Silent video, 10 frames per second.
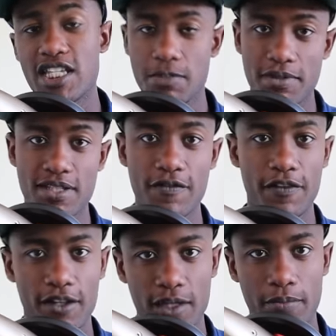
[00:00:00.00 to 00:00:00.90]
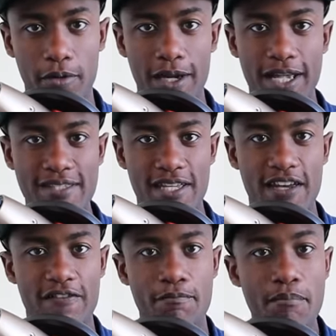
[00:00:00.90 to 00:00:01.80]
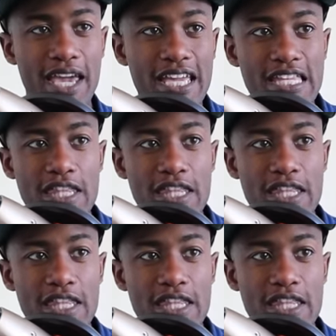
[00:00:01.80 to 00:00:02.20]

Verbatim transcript: specifically brands that have made